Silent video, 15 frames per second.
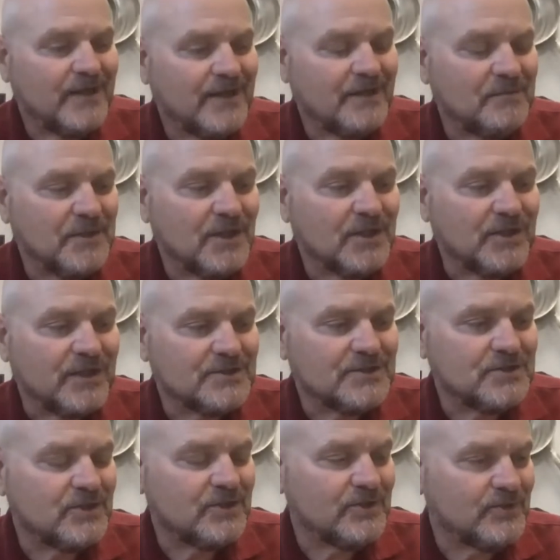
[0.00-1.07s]
buildings,
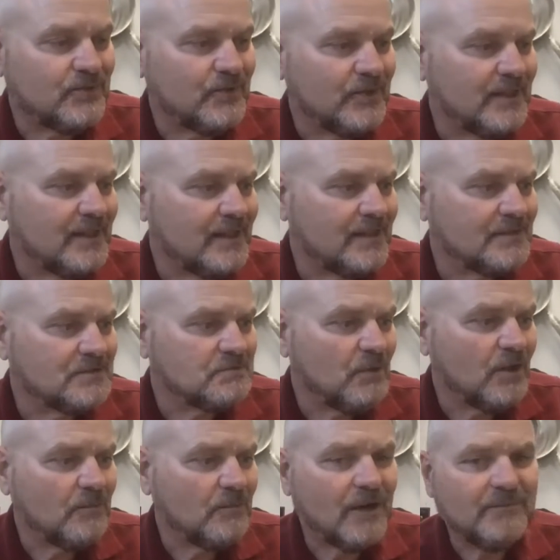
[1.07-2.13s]
small
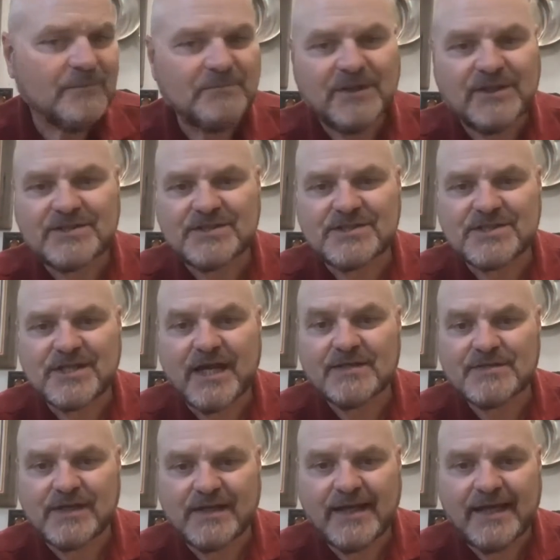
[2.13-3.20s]
apartment buildings and
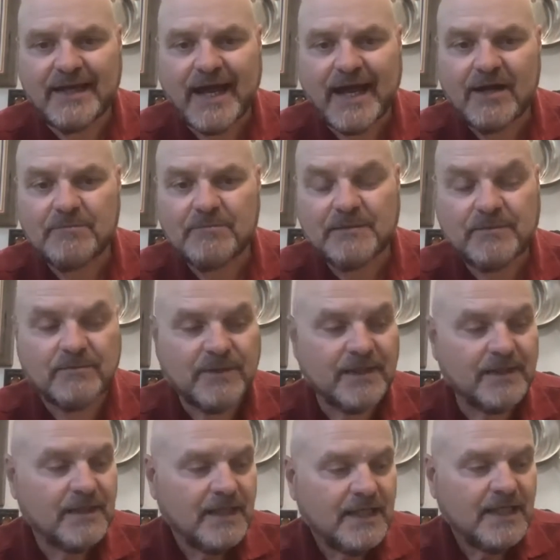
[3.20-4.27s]
such, and hire people, but
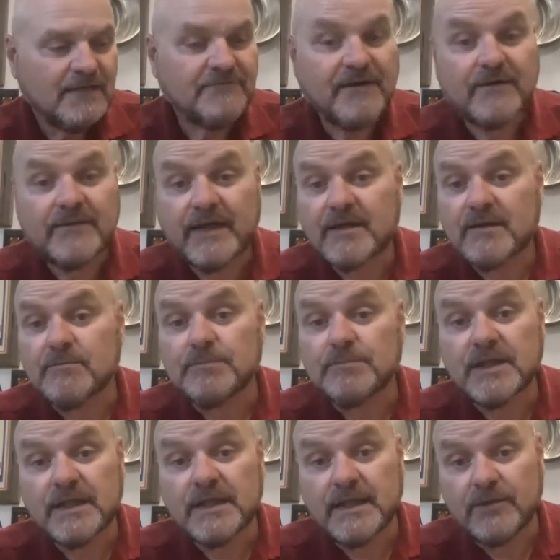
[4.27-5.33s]
he found that
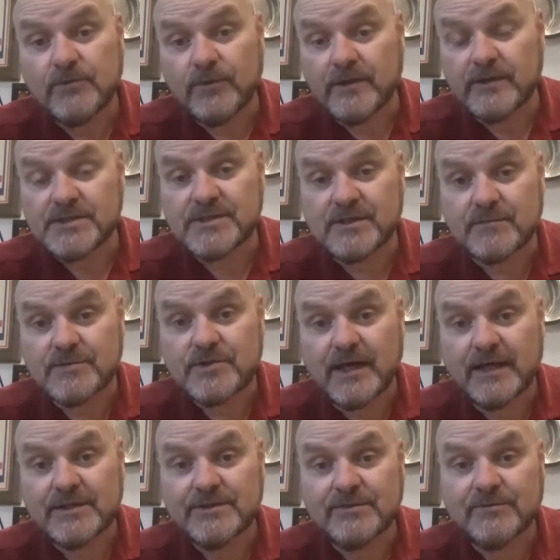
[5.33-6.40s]
completely wearisome,
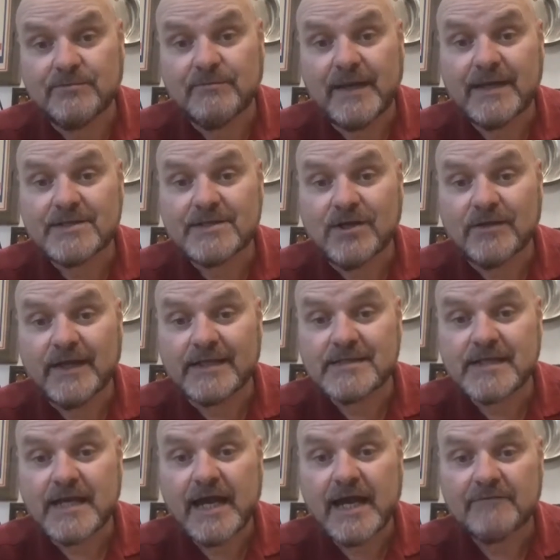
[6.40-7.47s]
trying to manage all that
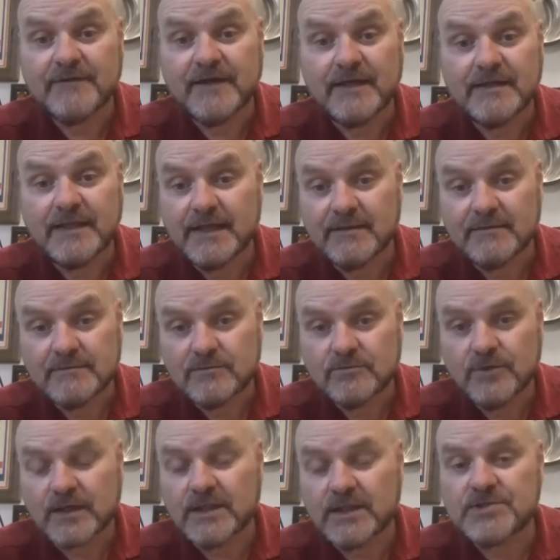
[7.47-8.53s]
staff, and then
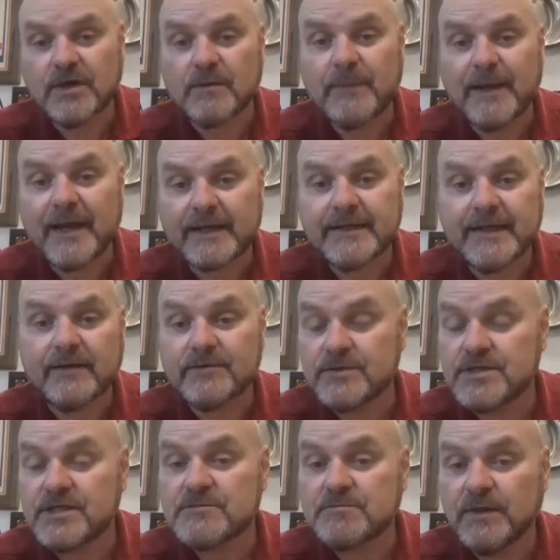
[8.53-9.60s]
quickly shrunk back down to
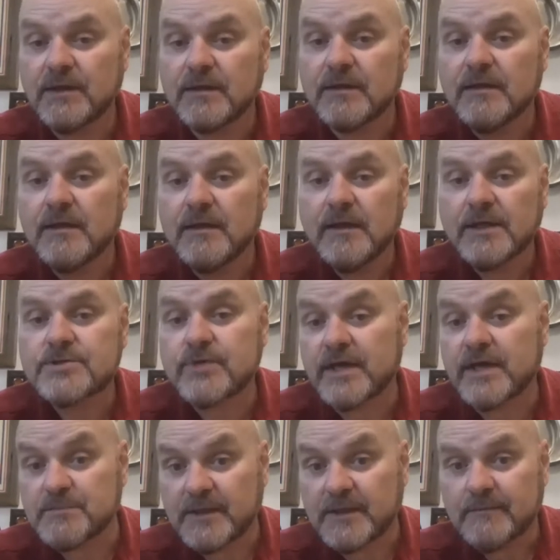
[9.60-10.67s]
just being a
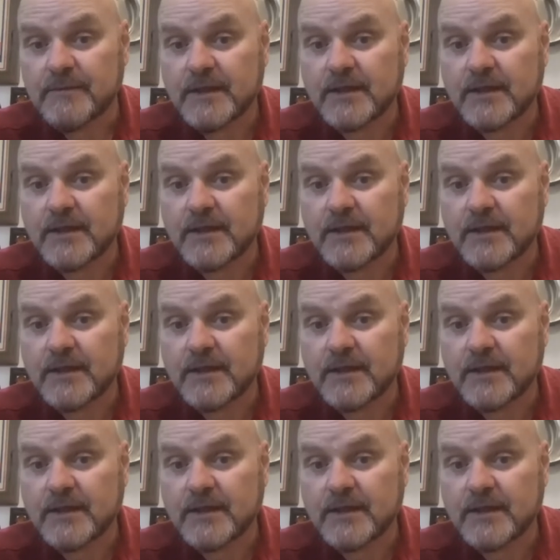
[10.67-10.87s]
tradesman, a